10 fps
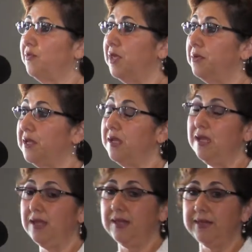for me,
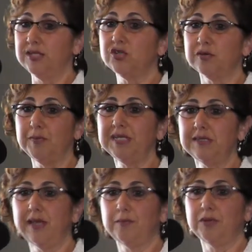but they took my
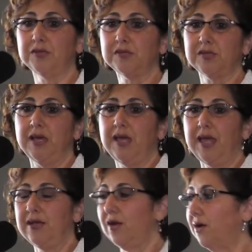samples,
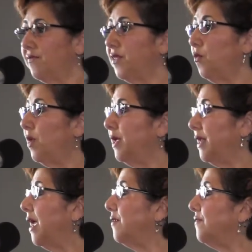and off they
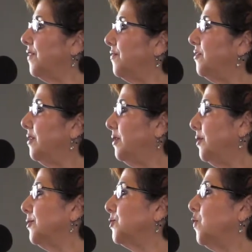went, and 15
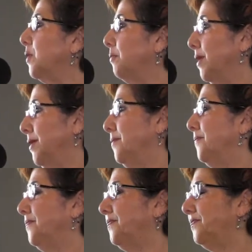years went by.
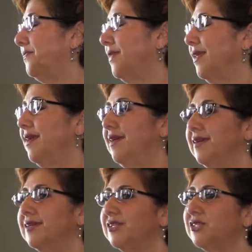
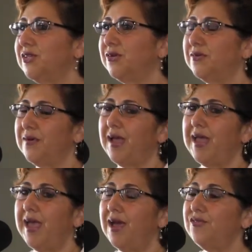So
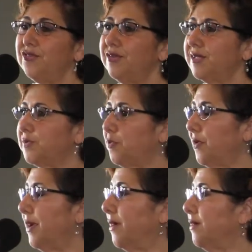after this
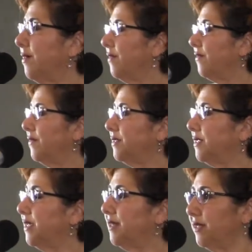prayer,
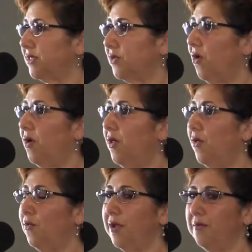to get this
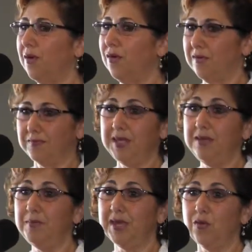call or
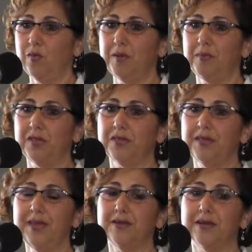email 1
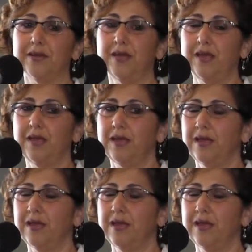month later,